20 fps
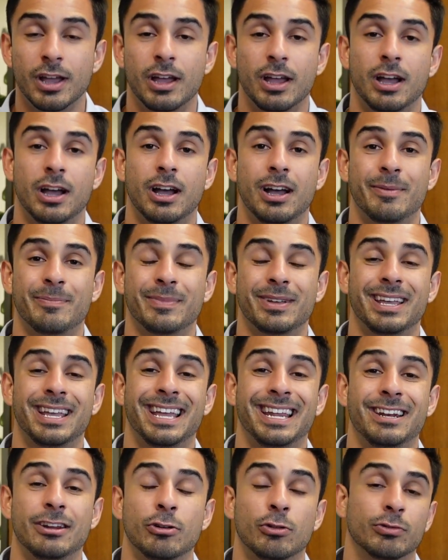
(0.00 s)
and
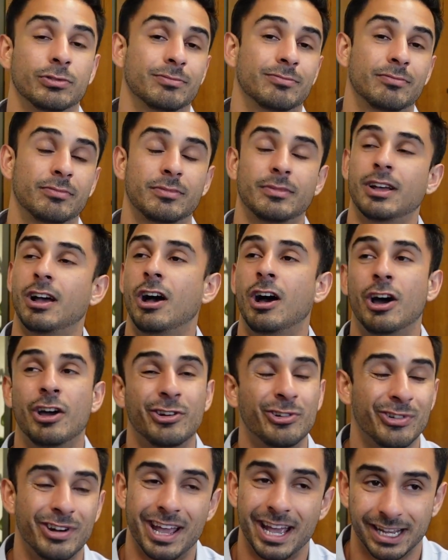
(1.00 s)
it'll
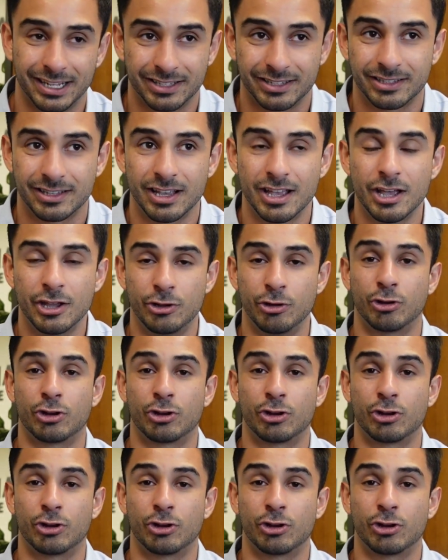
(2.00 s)
100x your